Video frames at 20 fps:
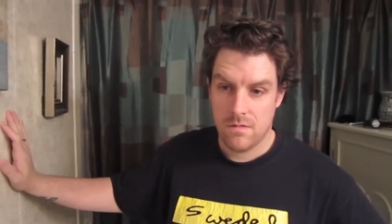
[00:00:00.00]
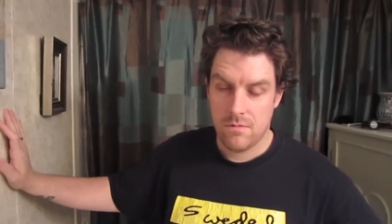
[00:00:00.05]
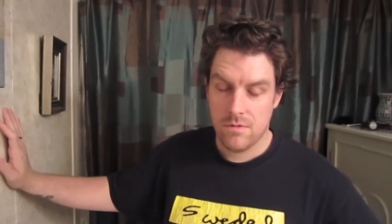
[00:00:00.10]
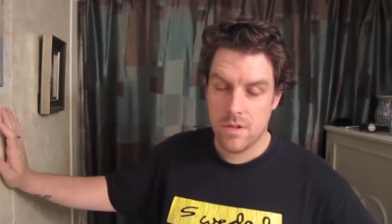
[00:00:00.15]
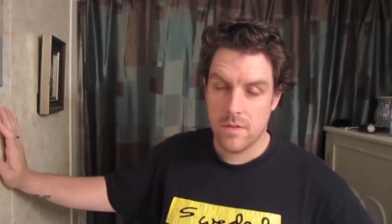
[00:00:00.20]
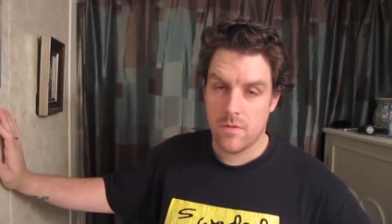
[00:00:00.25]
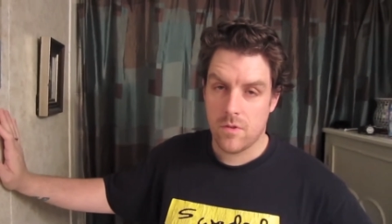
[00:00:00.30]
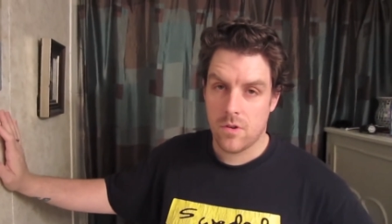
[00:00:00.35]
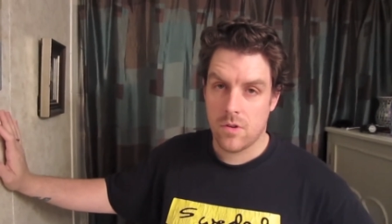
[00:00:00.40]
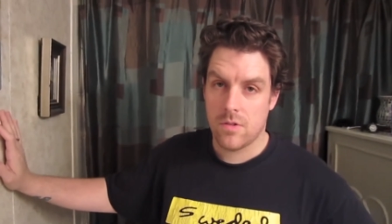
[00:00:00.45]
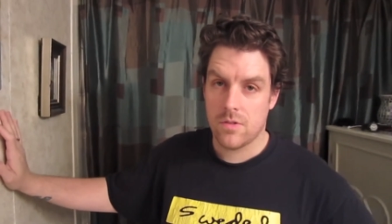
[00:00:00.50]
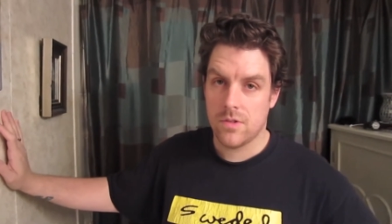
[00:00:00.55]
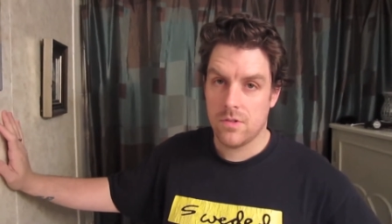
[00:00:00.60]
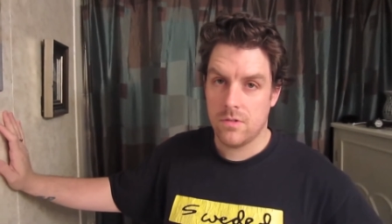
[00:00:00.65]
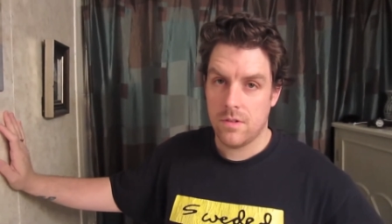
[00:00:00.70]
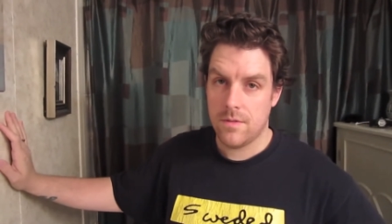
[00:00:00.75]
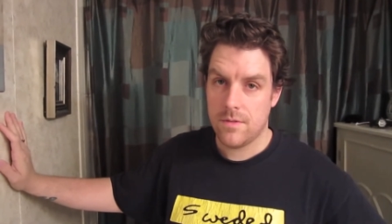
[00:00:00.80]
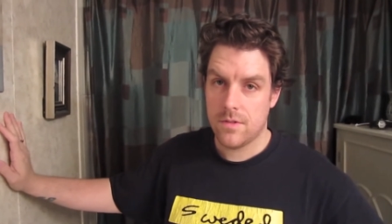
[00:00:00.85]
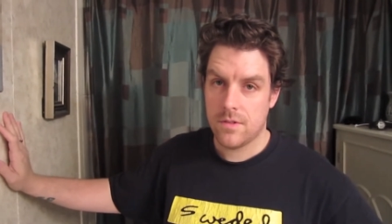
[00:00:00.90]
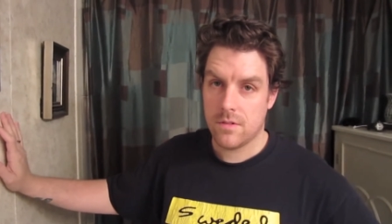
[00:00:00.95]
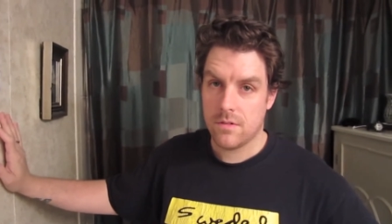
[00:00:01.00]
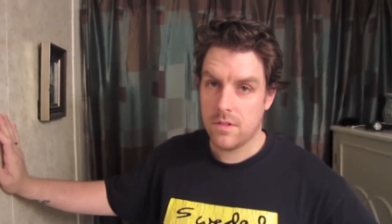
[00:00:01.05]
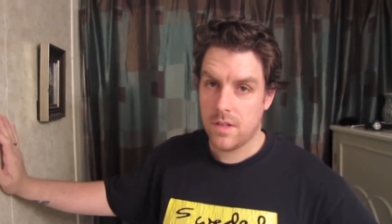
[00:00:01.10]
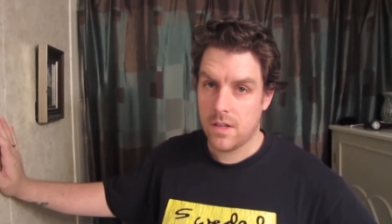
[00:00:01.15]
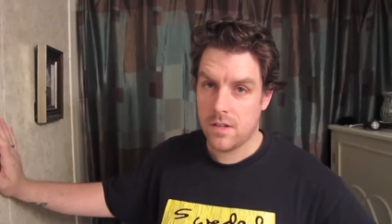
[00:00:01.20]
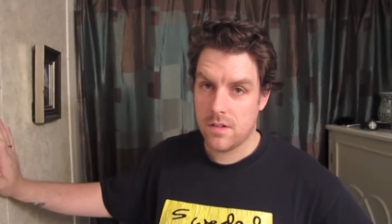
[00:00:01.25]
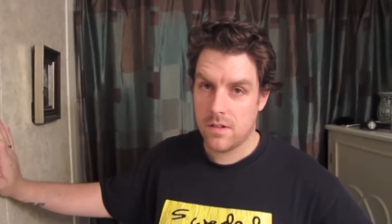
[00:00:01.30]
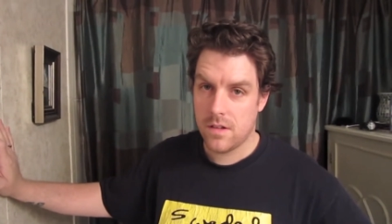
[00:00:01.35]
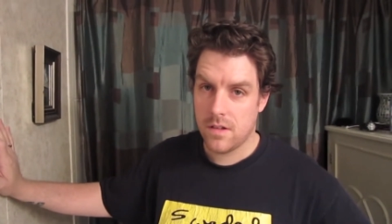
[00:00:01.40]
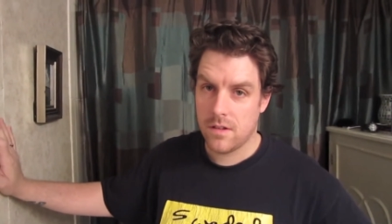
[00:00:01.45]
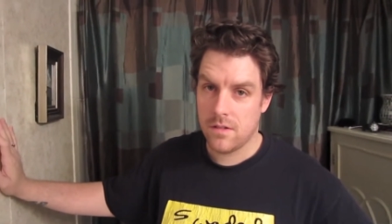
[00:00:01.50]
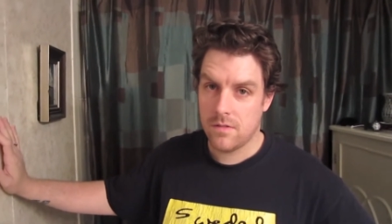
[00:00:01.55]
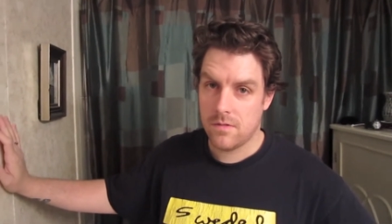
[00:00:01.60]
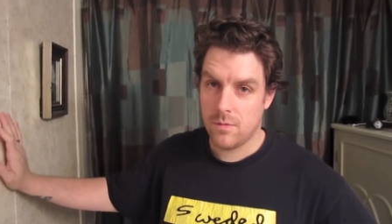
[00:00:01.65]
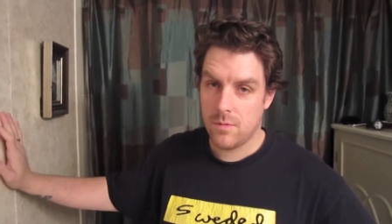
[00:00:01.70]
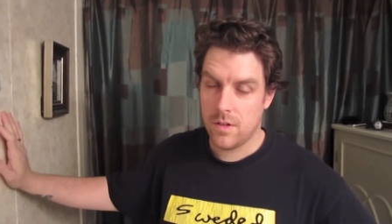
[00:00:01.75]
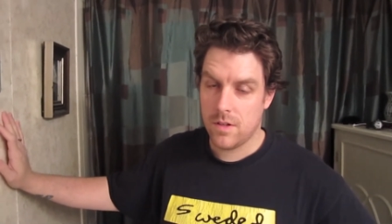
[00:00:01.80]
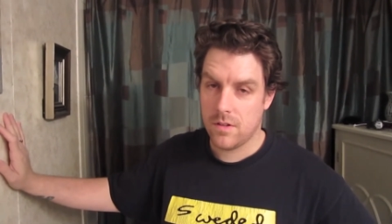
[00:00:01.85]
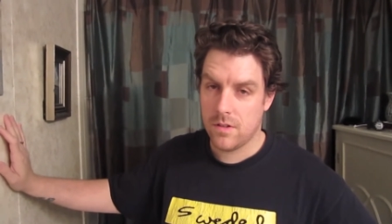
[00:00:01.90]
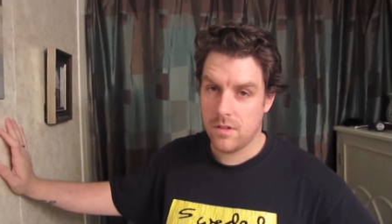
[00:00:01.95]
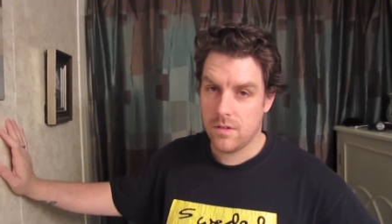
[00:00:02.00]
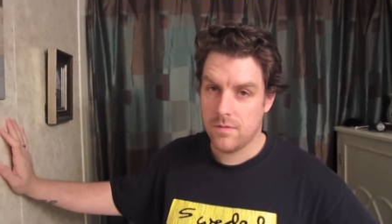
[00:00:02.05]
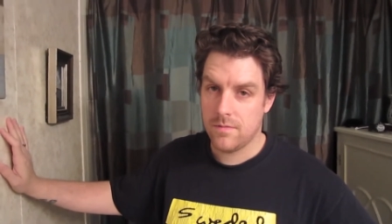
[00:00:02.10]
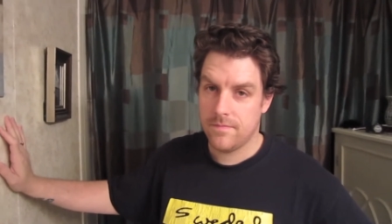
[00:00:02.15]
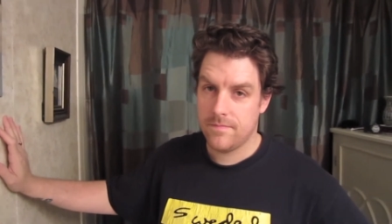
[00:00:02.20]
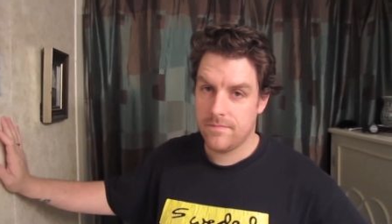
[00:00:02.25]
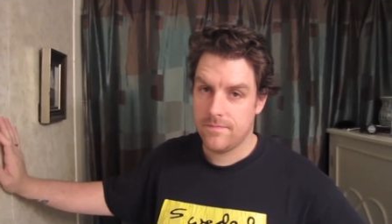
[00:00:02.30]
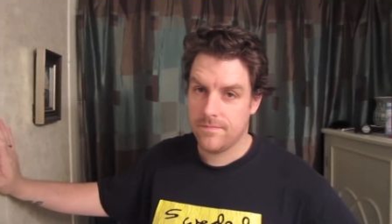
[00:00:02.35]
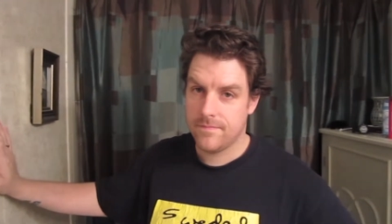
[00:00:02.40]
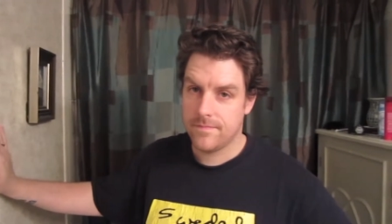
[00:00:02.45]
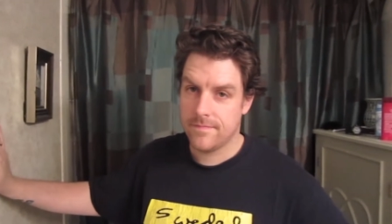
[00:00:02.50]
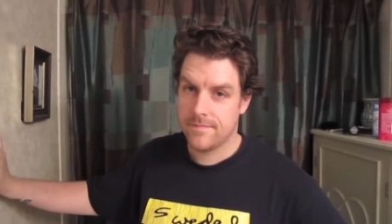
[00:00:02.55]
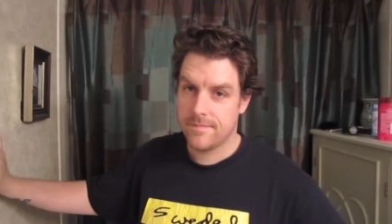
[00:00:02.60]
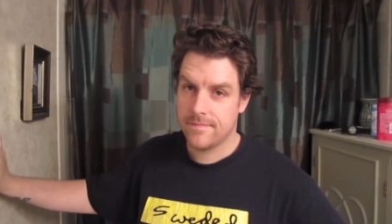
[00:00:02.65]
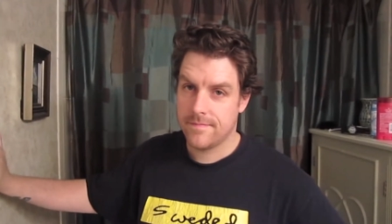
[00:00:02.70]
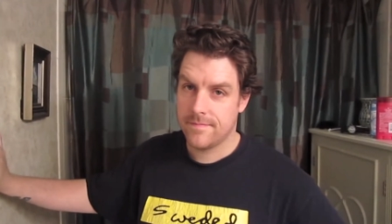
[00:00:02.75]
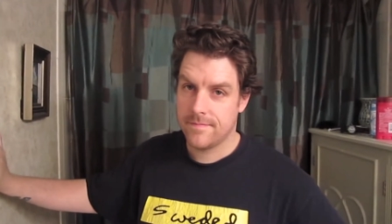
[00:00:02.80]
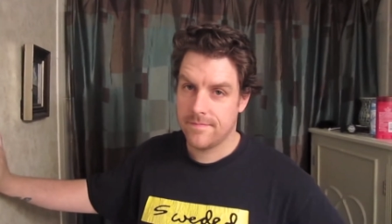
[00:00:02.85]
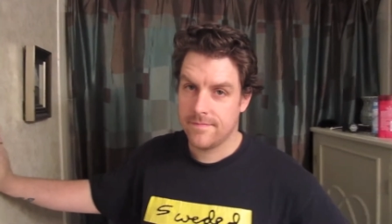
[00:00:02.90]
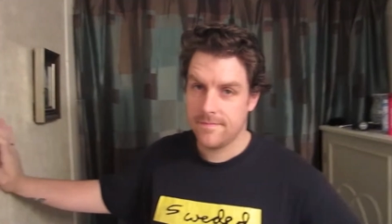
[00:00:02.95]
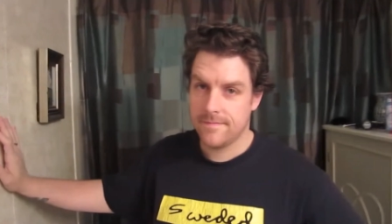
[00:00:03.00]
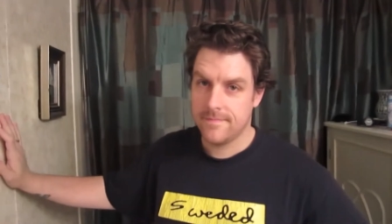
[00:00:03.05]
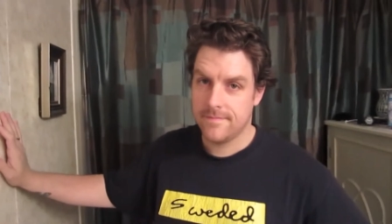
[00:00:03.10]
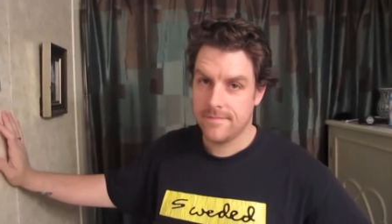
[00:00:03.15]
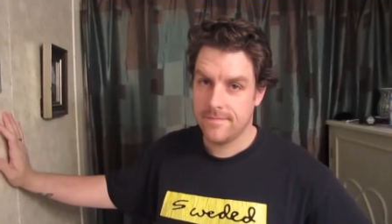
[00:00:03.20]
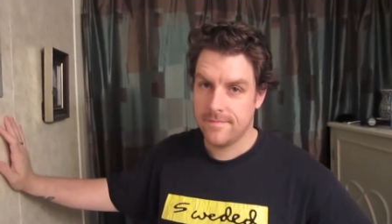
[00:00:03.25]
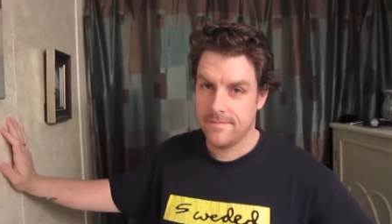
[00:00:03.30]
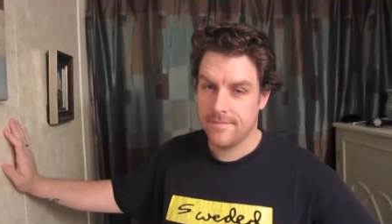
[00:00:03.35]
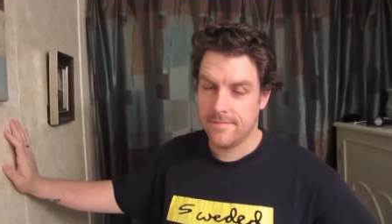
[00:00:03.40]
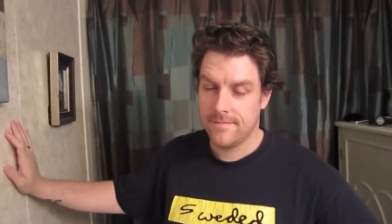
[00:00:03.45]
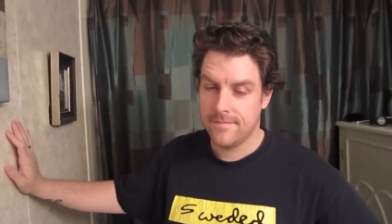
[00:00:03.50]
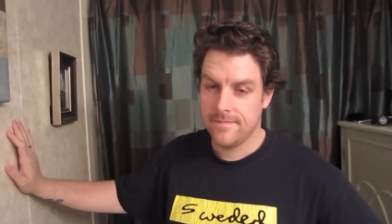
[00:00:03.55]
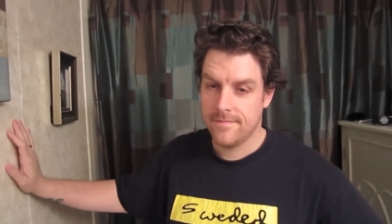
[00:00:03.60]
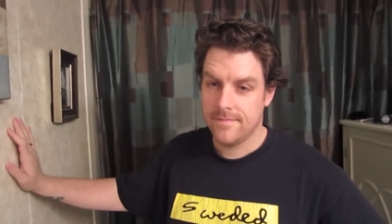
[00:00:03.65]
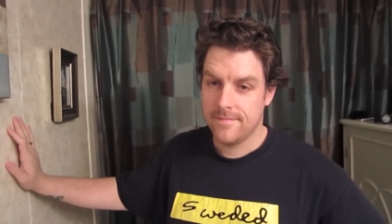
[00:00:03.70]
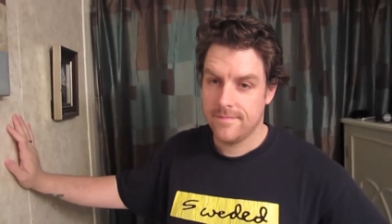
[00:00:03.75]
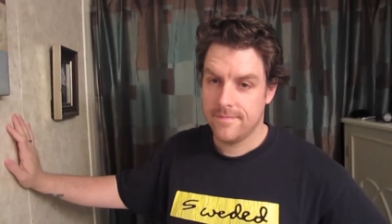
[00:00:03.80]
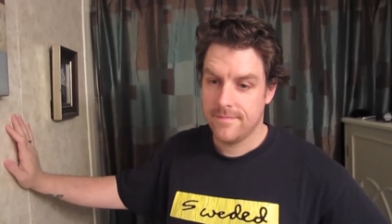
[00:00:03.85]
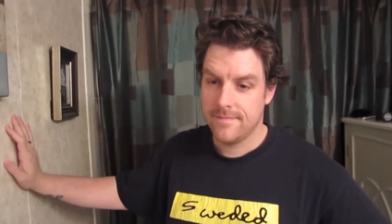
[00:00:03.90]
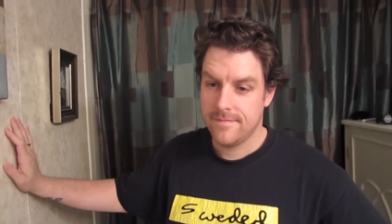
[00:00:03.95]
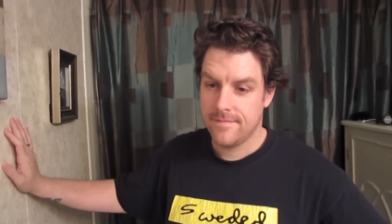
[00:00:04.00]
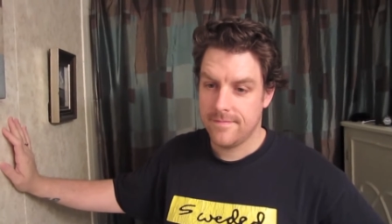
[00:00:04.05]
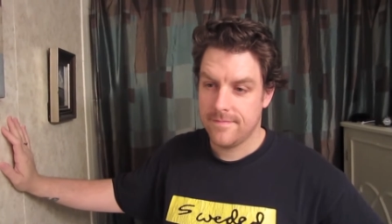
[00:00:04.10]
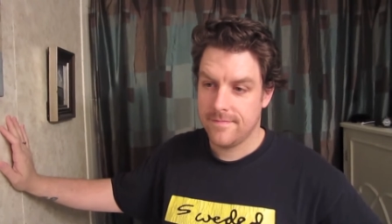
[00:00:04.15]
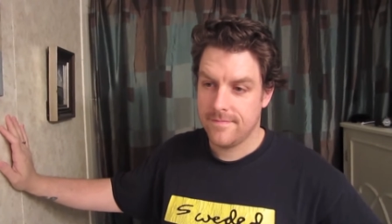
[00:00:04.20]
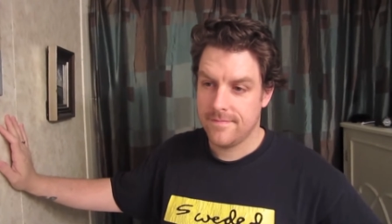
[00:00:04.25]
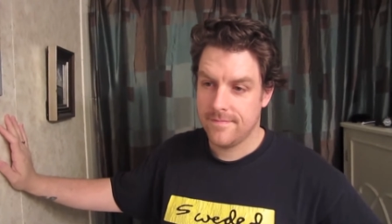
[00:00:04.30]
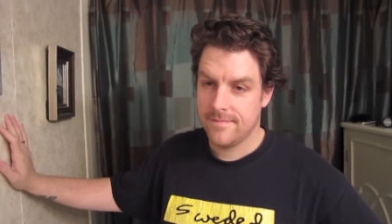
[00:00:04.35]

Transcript: We have rehearsal every single day of the week too. I know.